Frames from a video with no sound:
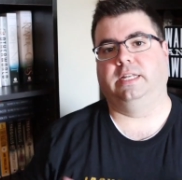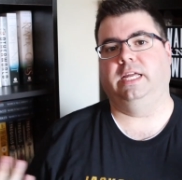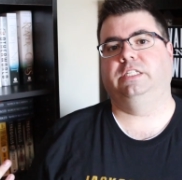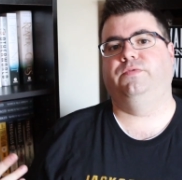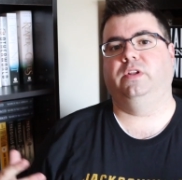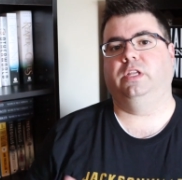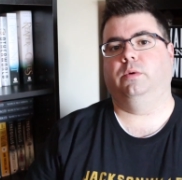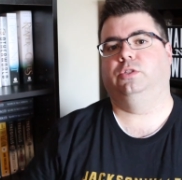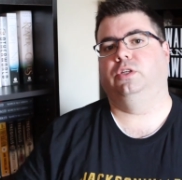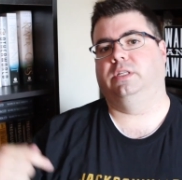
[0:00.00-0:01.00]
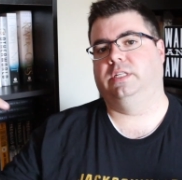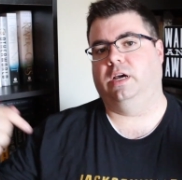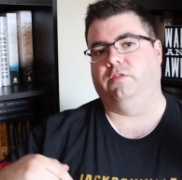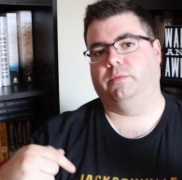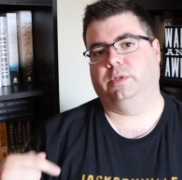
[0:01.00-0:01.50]
Today's video, as you can
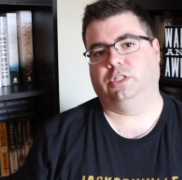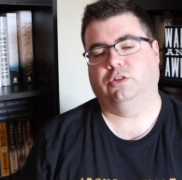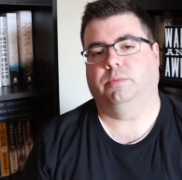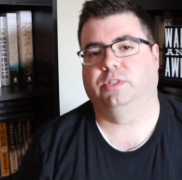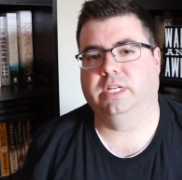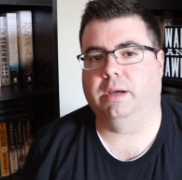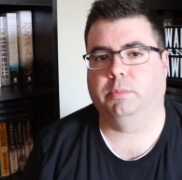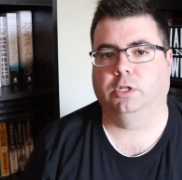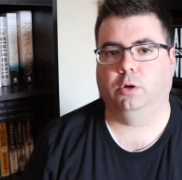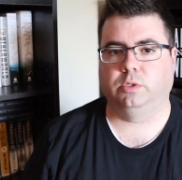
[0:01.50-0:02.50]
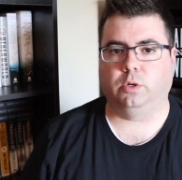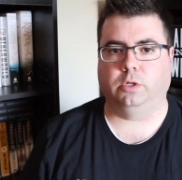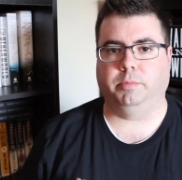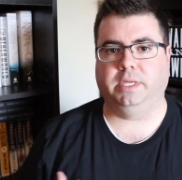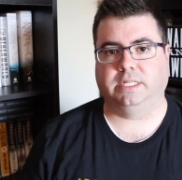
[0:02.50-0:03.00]
tell from the description down below, is
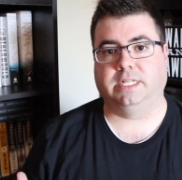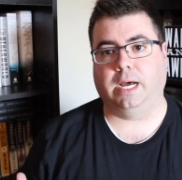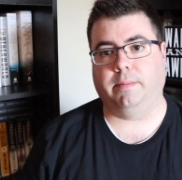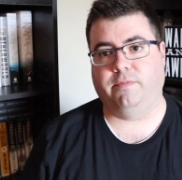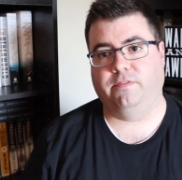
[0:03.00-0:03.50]
going to be a top